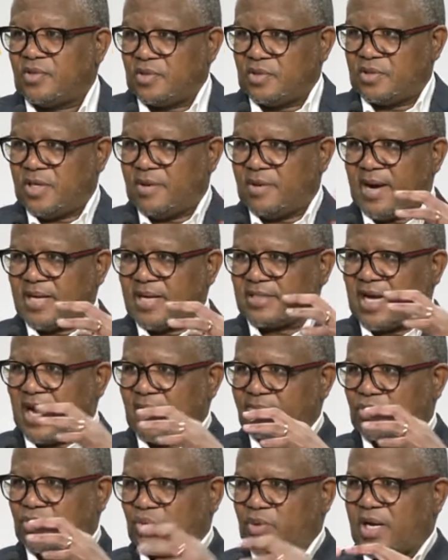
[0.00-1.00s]
They must
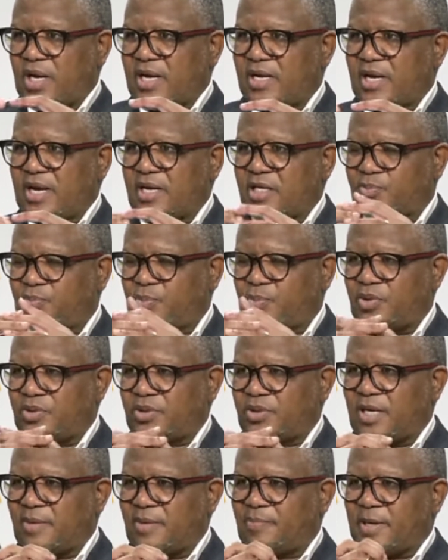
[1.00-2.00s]
come together as
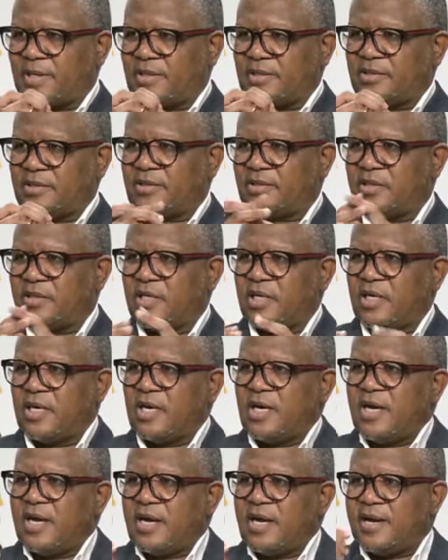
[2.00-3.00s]
political parties.
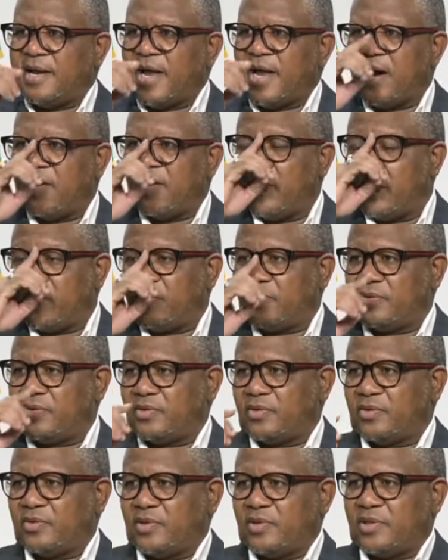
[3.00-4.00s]
Now,
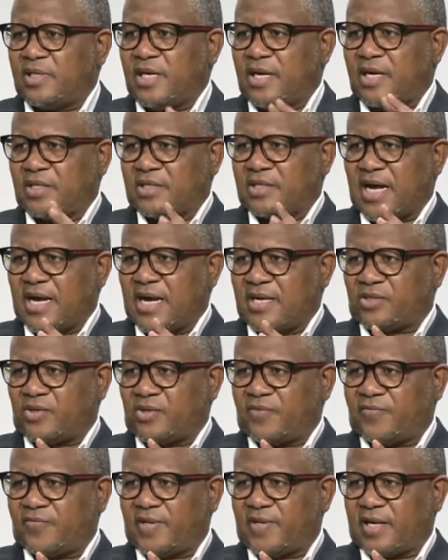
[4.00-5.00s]
the results
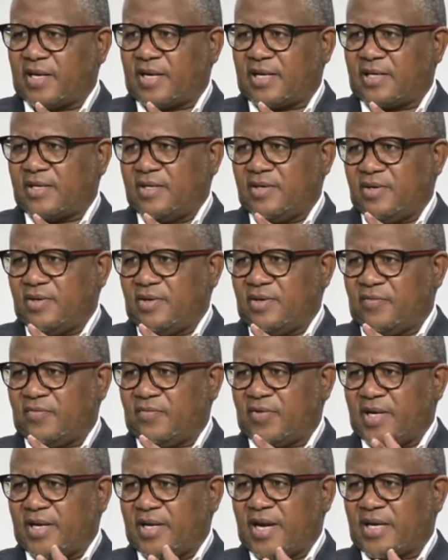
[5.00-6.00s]
of
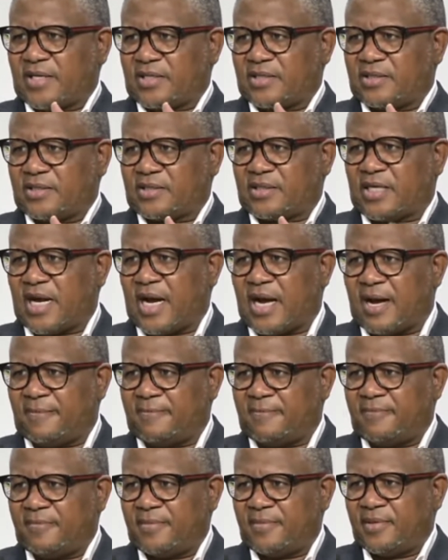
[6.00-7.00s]
the elections
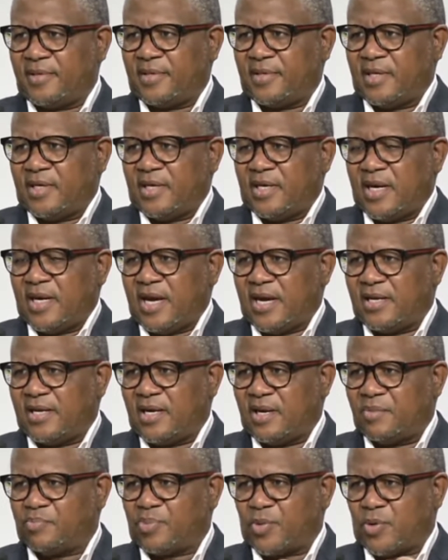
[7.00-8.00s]
come and
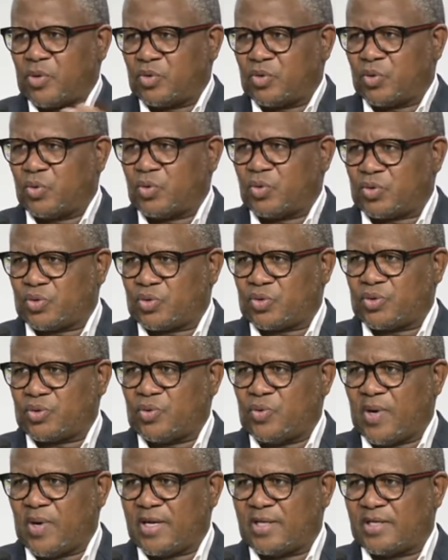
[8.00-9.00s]
they produce
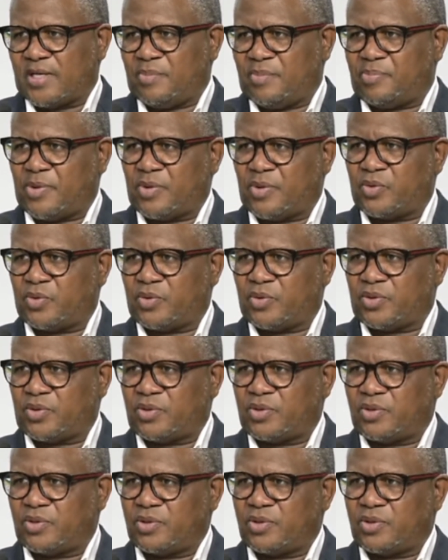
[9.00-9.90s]
what they produced.